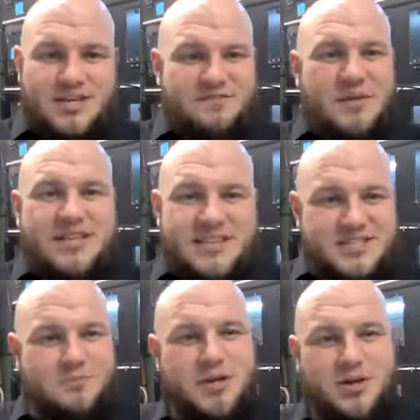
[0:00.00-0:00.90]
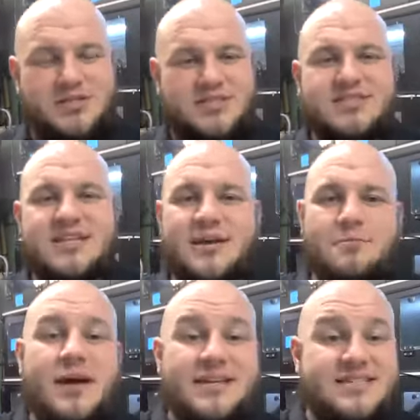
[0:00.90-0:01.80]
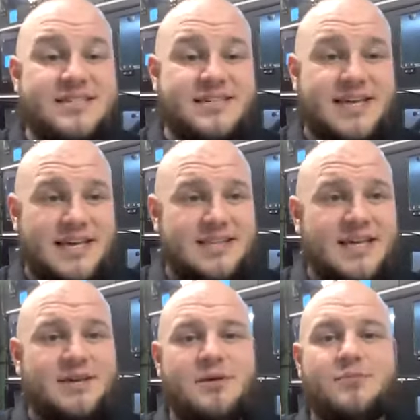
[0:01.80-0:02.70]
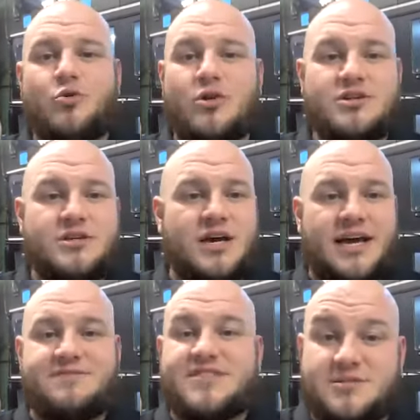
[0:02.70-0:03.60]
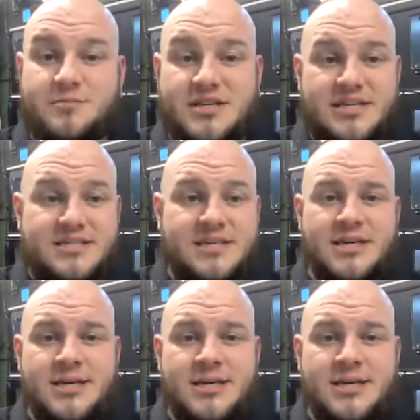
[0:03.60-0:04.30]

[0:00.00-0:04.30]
And I've made this comparison. It's like medicine and like people who have disabilities.